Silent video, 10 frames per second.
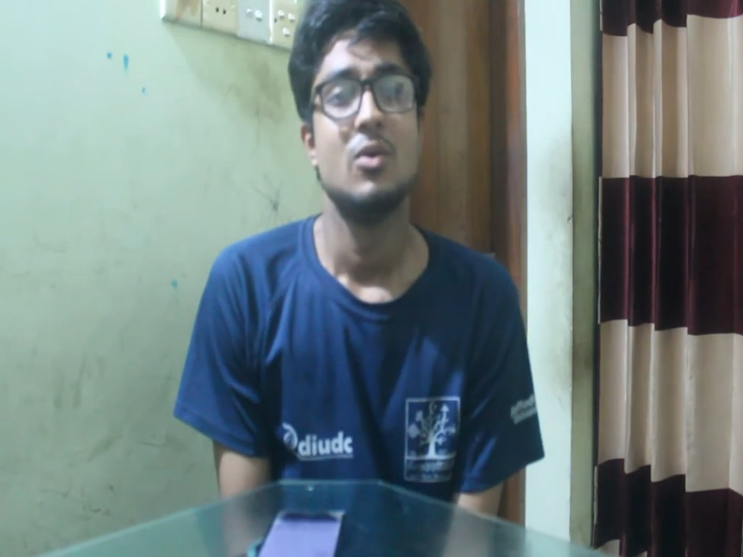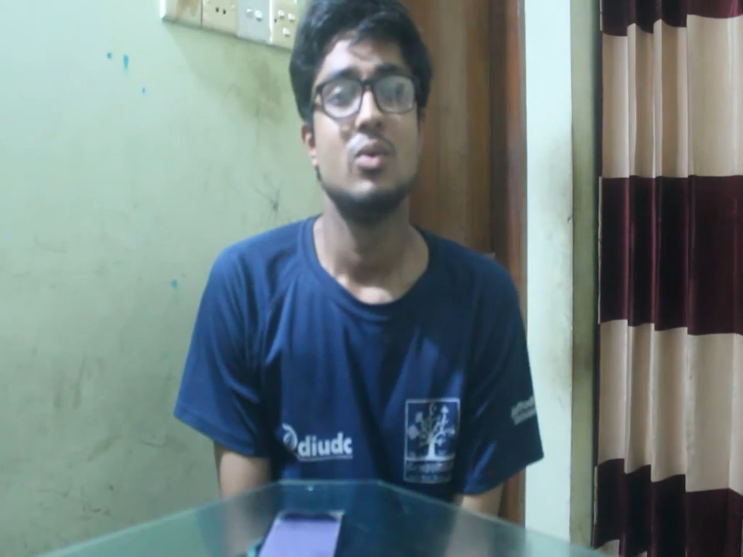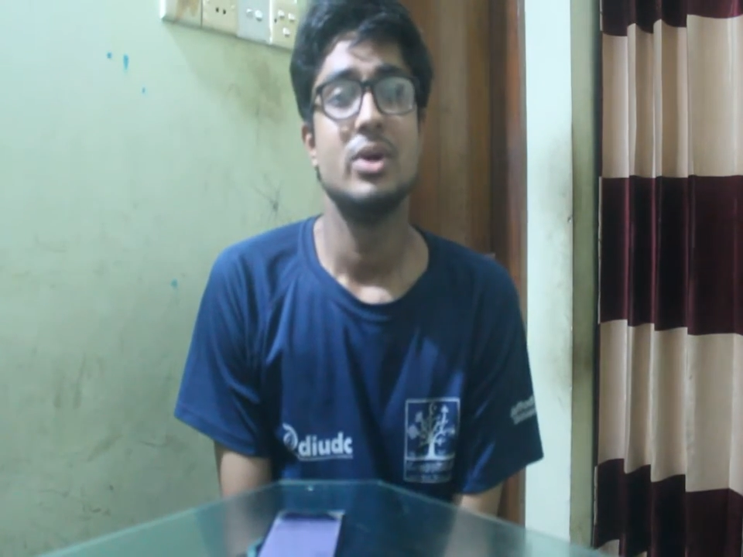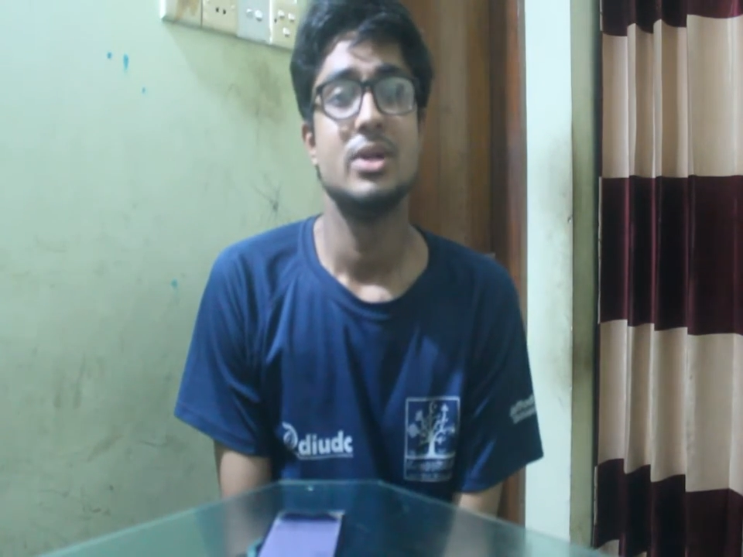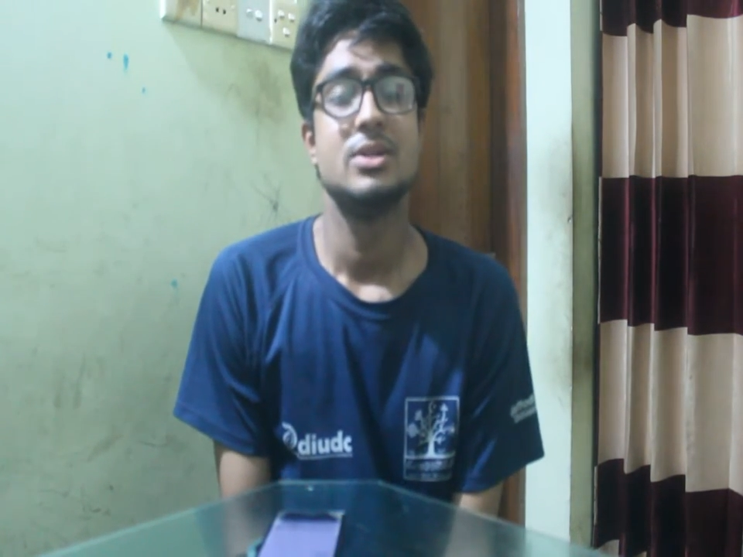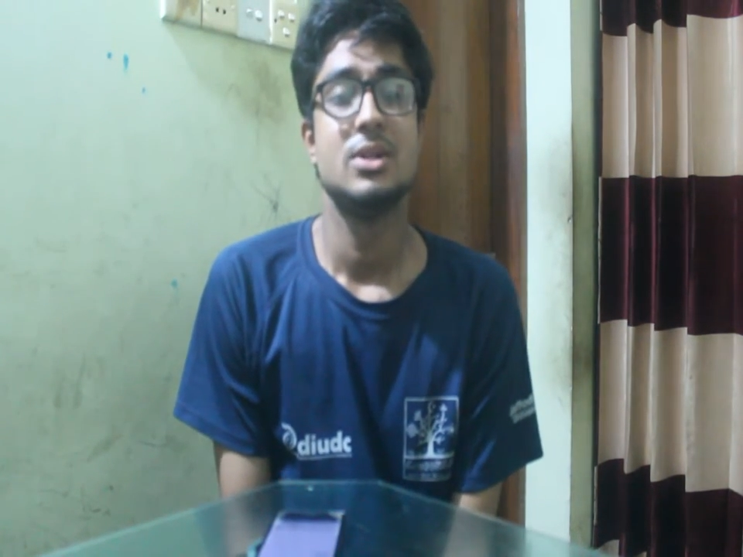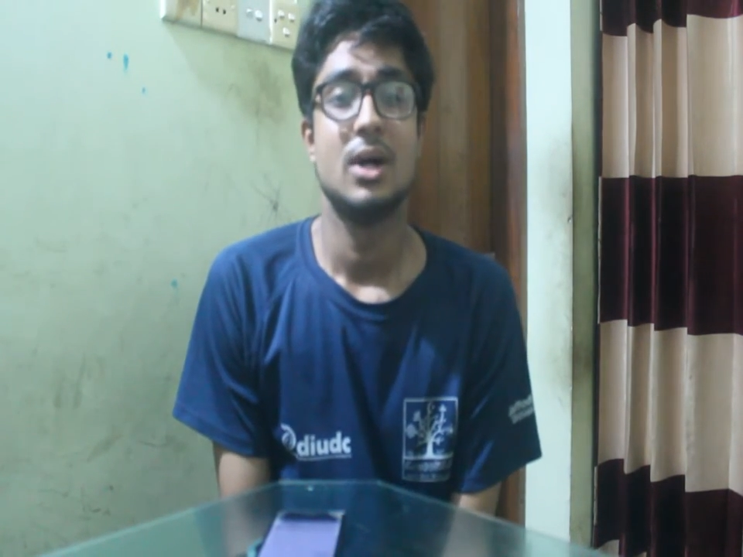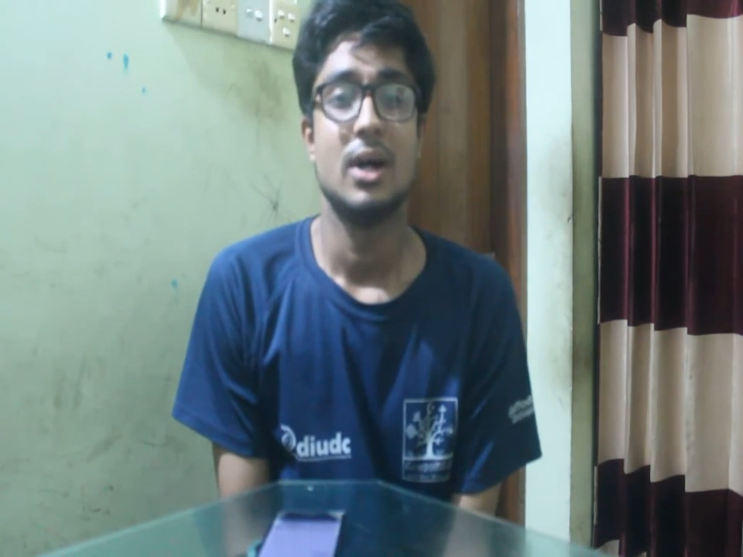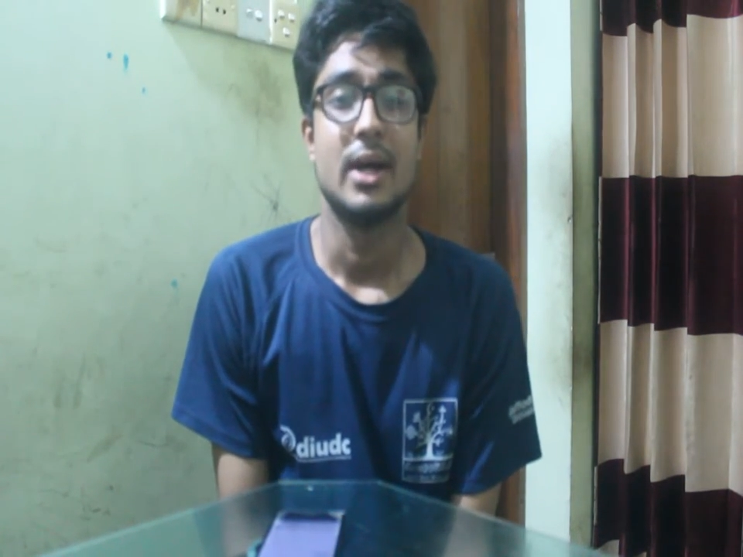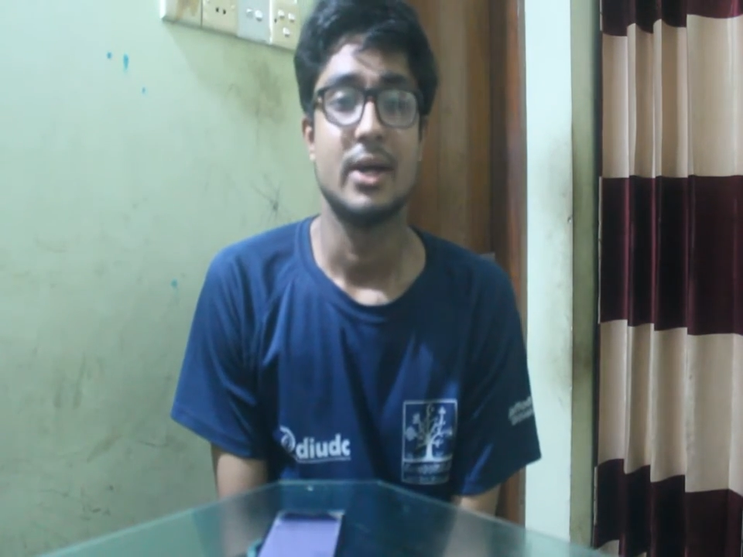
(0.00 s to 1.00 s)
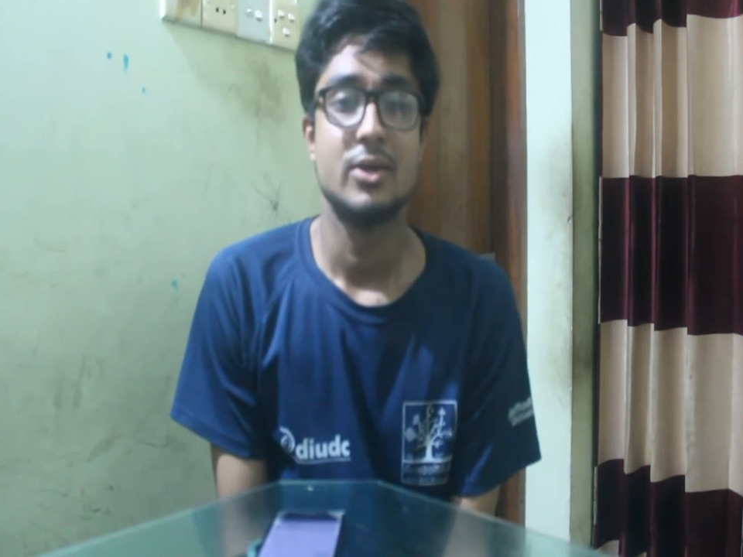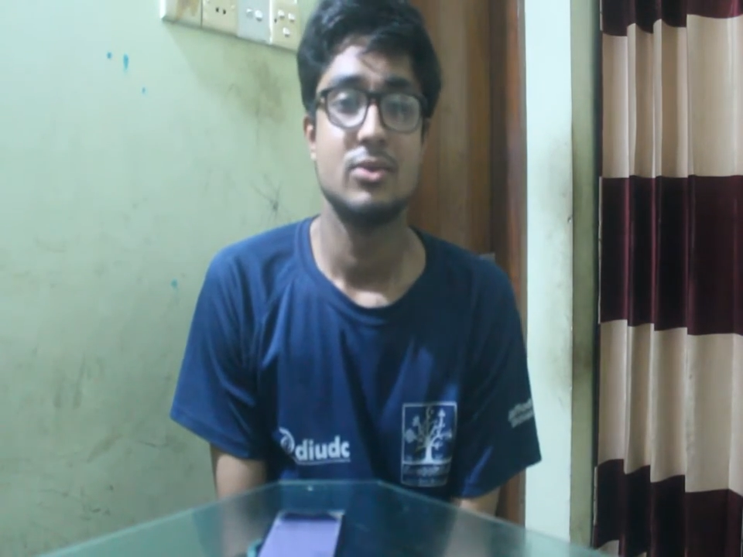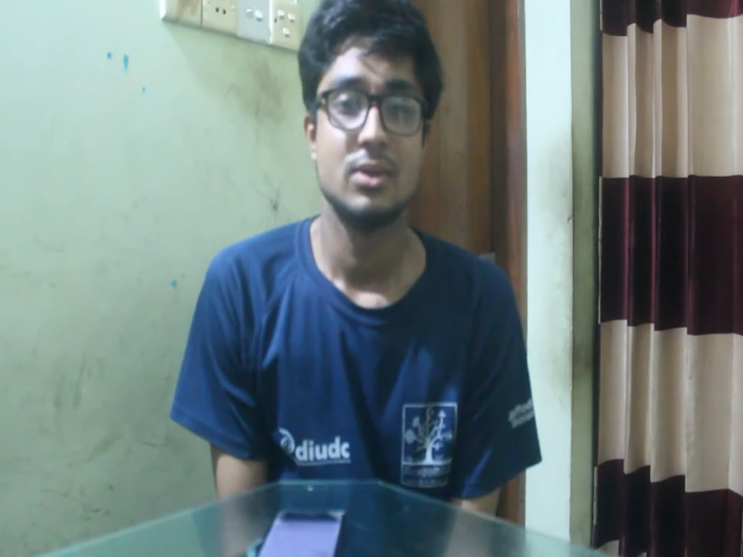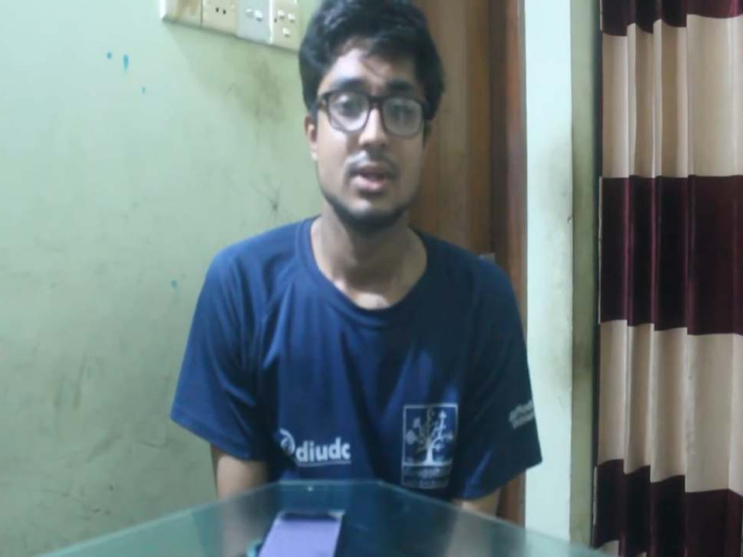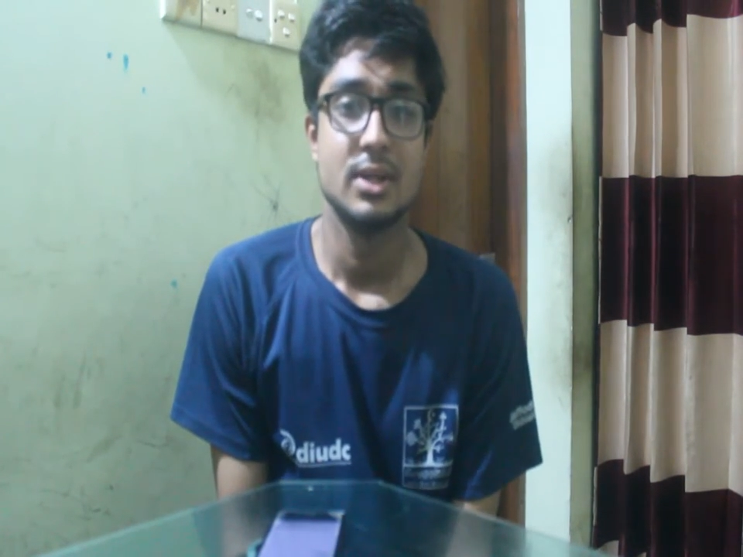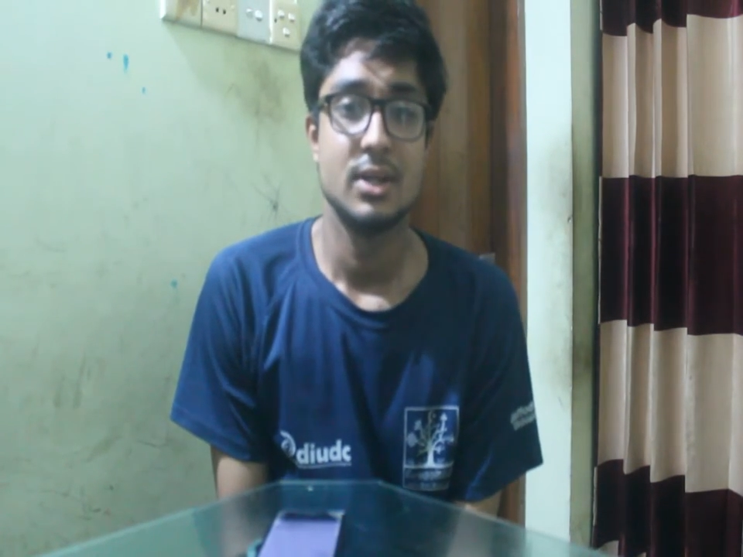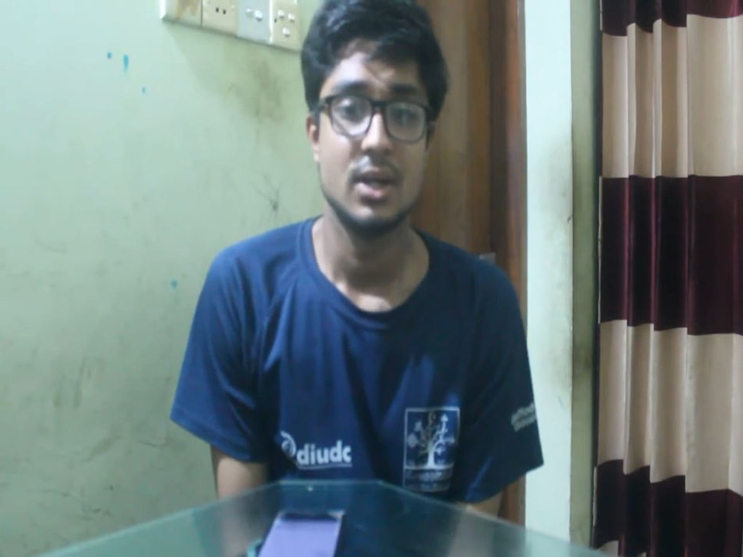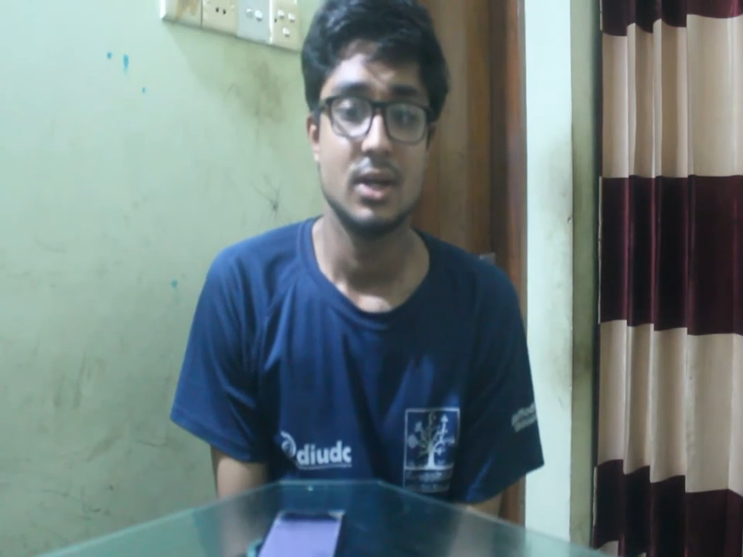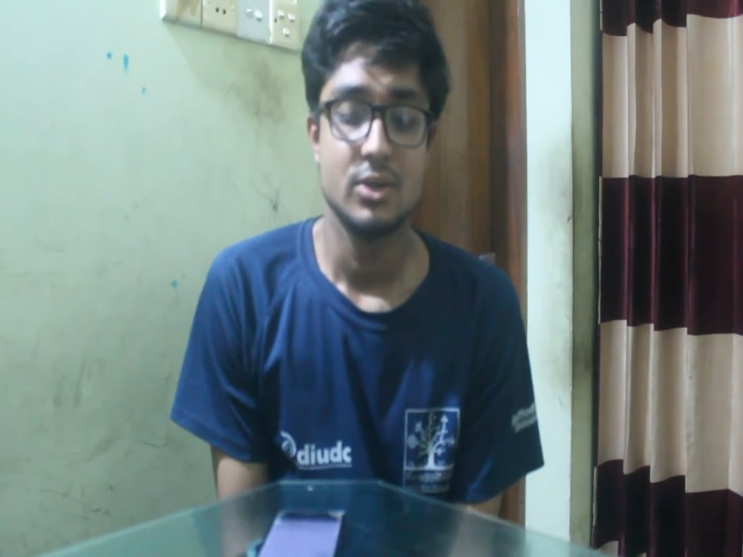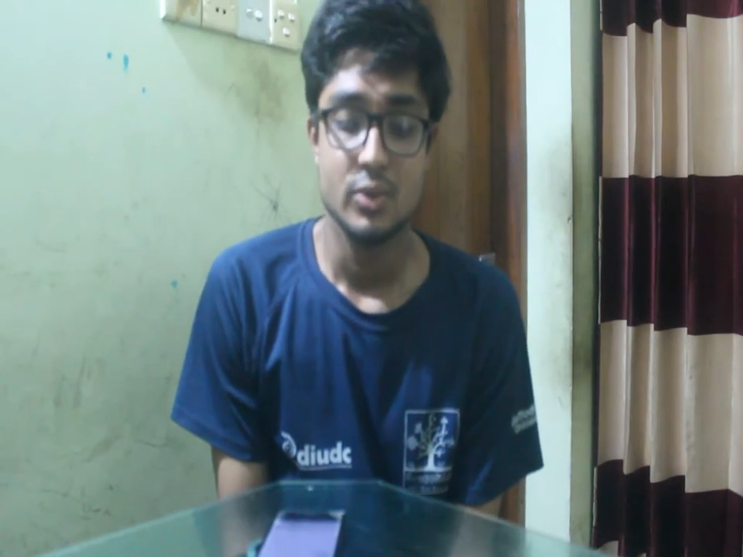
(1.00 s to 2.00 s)
which actually
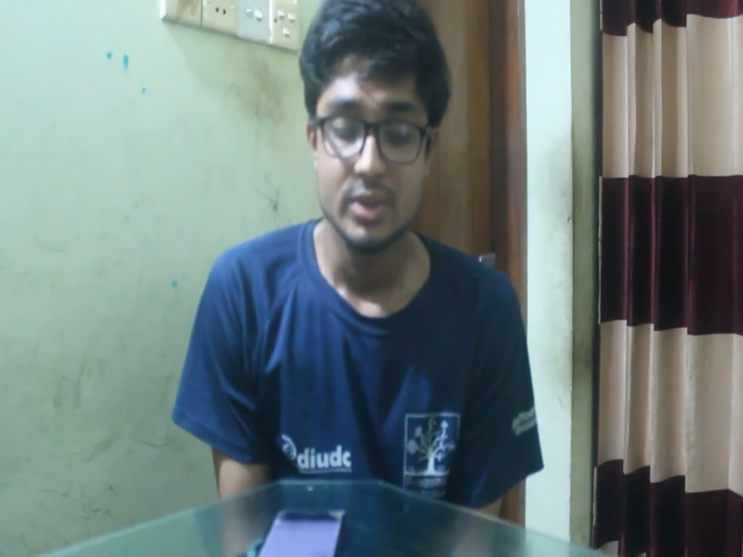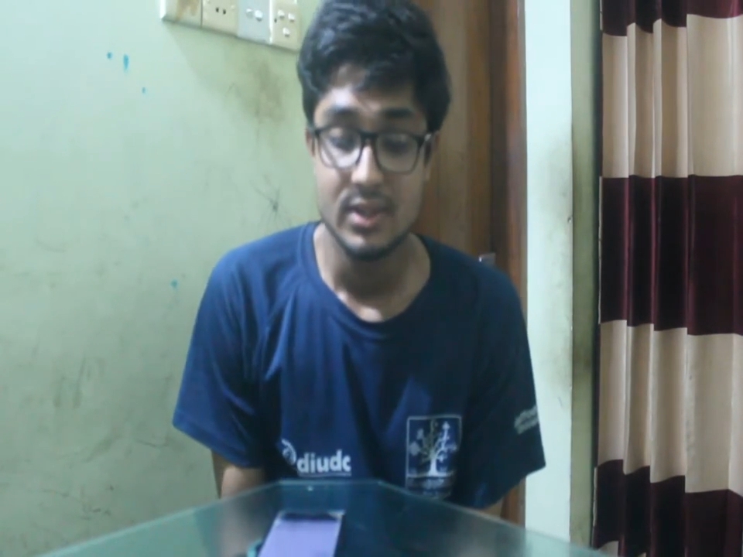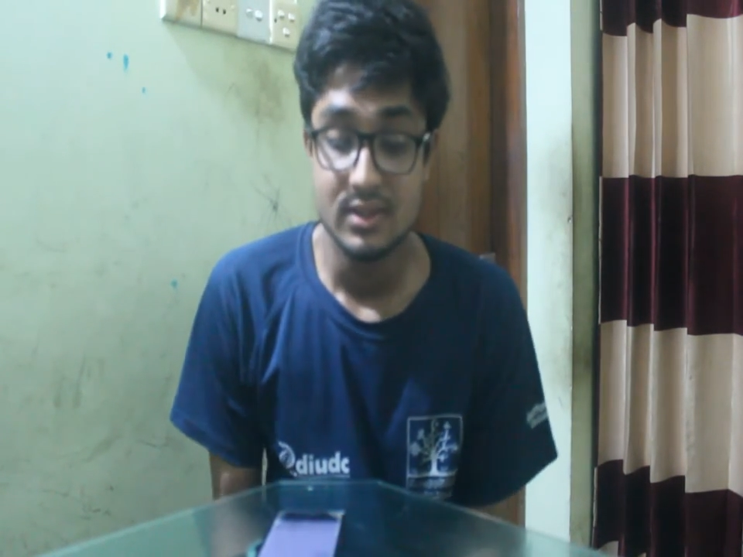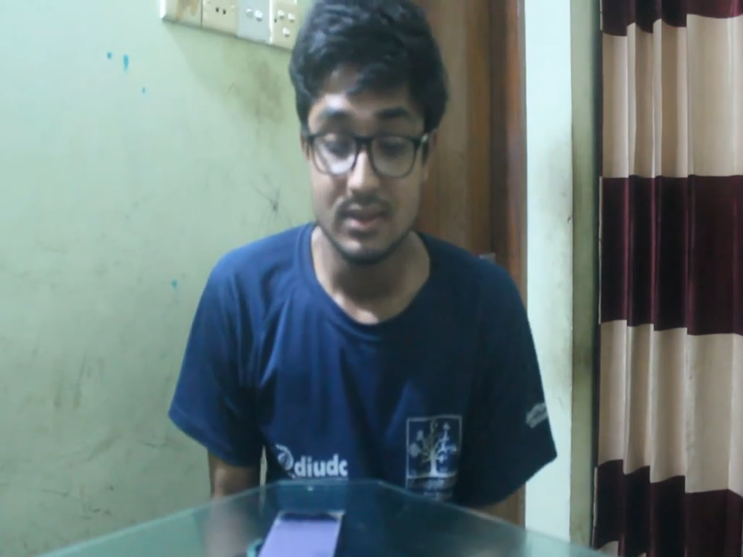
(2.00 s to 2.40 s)
doing